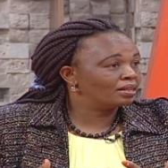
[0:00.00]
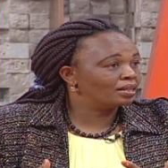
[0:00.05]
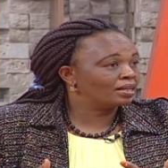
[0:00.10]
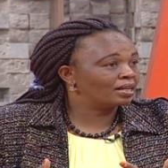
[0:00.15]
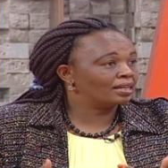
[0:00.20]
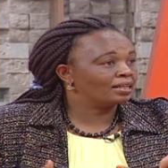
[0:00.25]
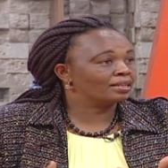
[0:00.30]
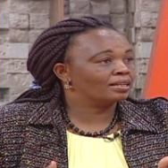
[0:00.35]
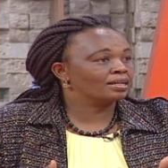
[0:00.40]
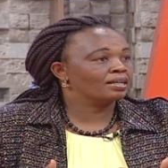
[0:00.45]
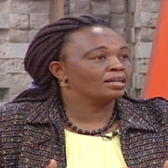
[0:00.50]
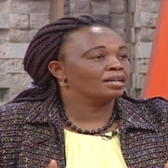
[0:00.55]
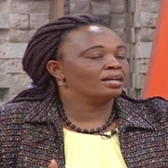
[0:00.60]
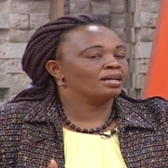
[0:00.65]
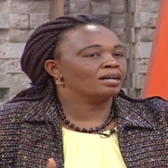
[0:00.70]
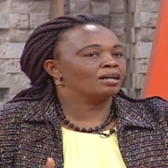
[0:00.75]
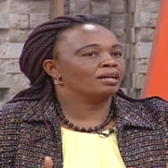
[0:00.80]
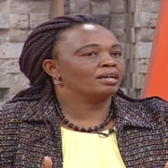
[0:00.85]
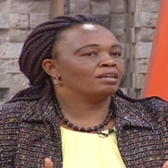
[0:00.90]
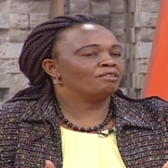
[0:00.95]
like
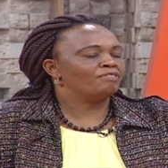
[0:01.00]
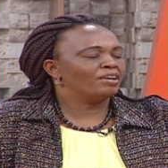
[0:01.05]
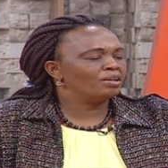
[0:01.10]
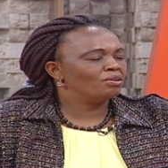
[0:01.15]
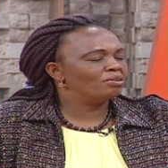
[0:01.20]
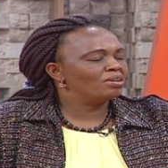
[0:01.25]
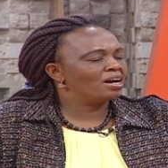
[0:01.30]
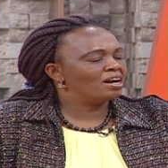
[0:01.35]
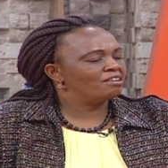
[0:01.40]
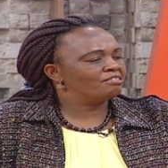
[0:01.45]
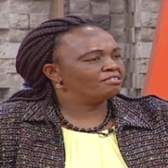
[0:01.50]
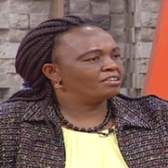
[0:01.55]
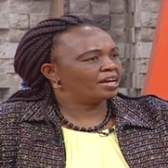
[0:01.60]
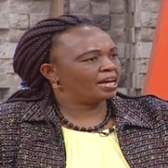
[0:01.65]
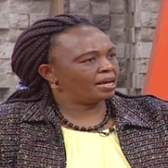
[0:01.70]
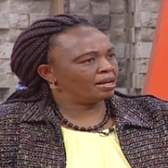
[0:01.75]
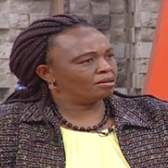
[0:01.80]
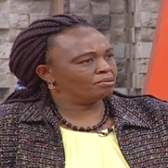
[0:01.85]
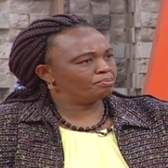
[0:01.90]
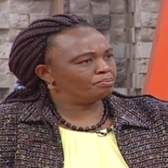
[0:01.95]
if I don't have
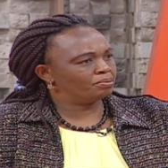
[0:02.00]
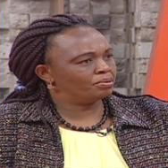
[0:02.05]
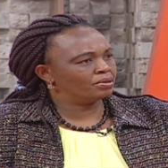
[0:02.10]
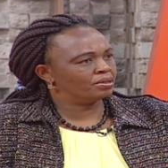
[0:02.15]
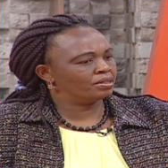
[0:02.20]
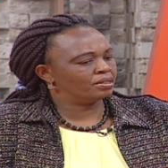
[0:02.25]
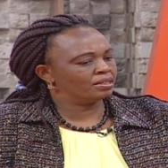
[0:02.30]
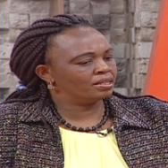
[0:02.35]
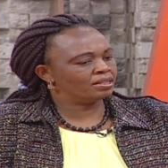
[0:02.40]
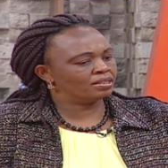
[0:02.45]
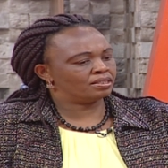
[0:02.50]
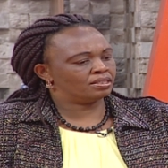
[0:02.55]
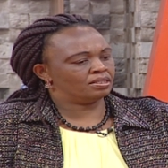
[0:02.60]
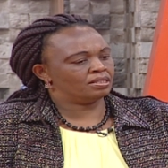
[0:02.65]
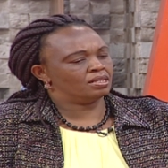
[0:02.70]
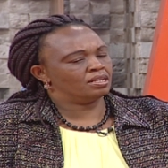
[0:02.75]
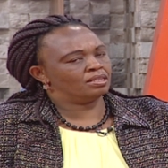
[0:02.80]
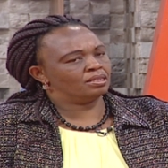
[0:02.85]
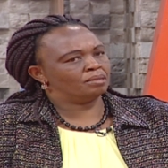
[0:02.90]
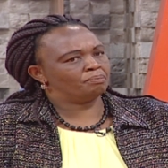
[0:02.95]
help, yes,
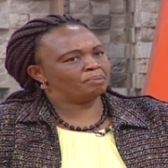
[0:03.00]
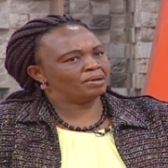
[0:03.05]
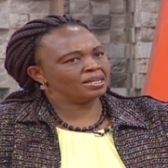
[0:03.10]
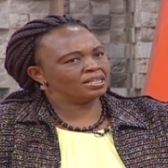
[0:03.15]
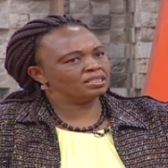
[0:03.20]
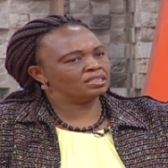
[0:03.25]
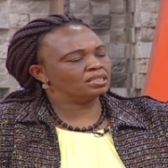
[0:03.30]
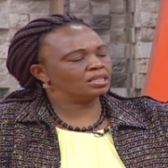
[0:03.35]
the parents